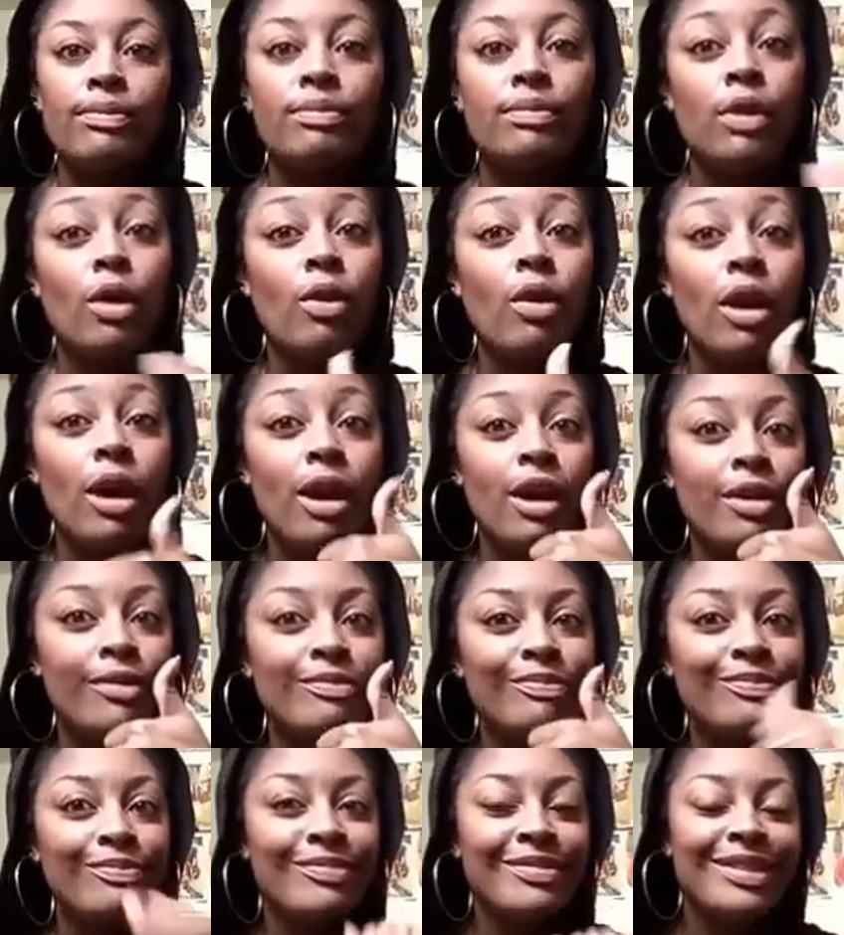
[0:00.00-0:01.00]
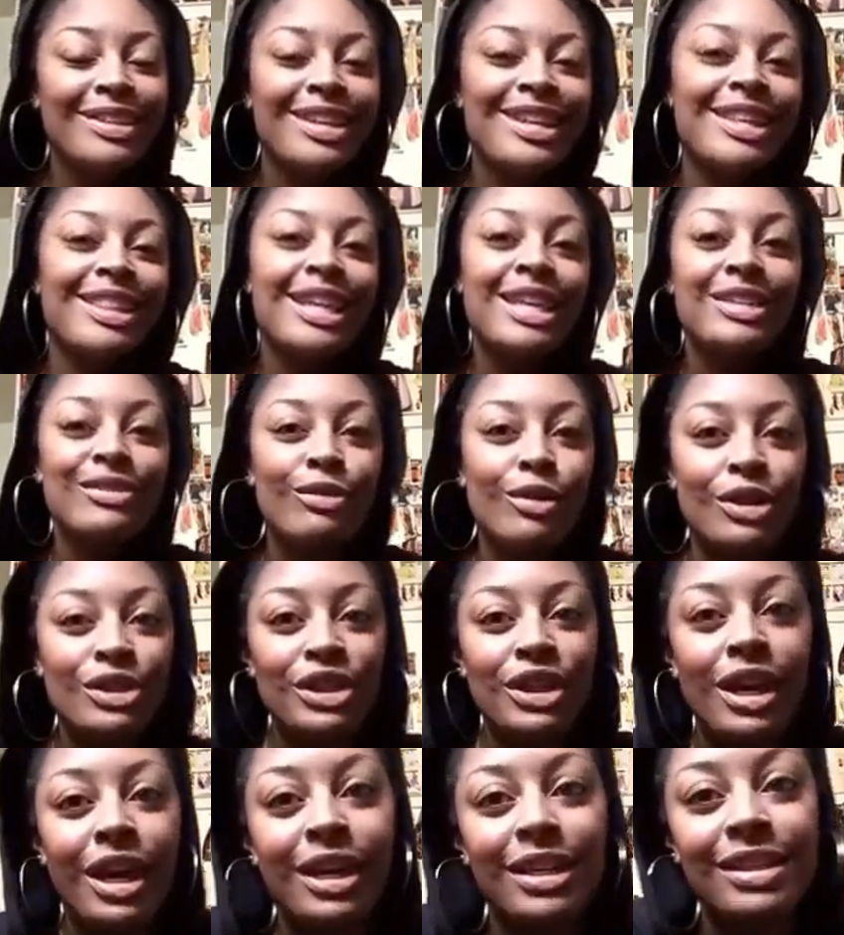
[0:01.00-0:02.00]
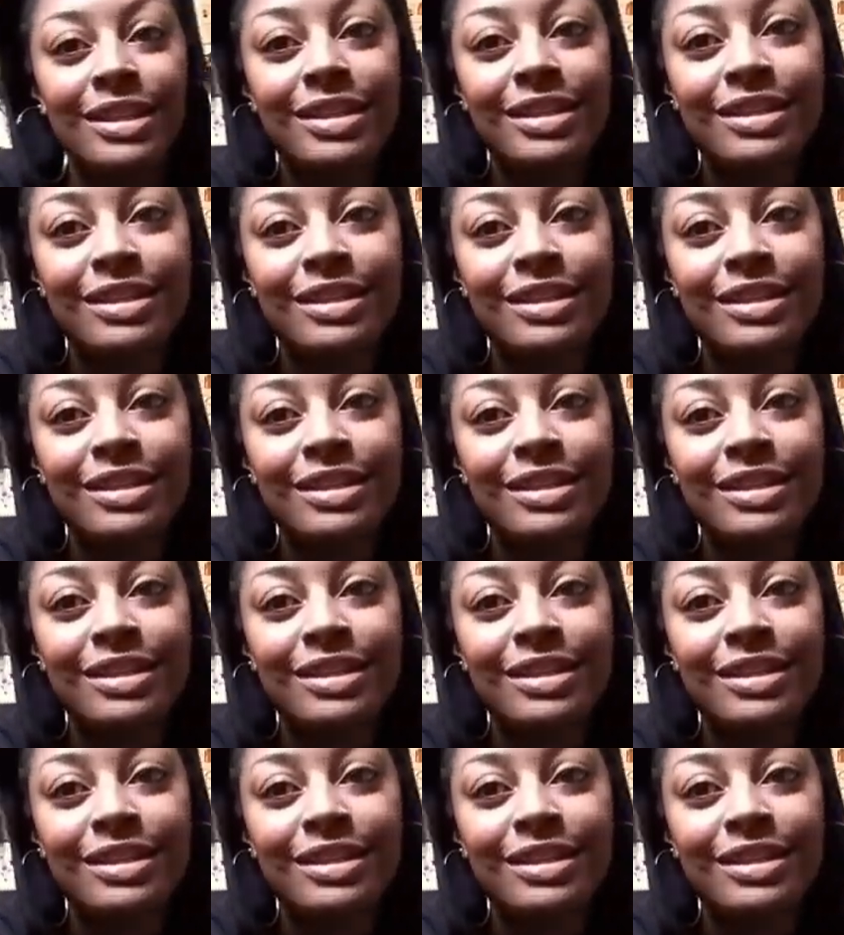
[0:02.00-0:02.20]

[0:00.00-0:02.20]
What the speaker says: All right? Thanks for watching, guys.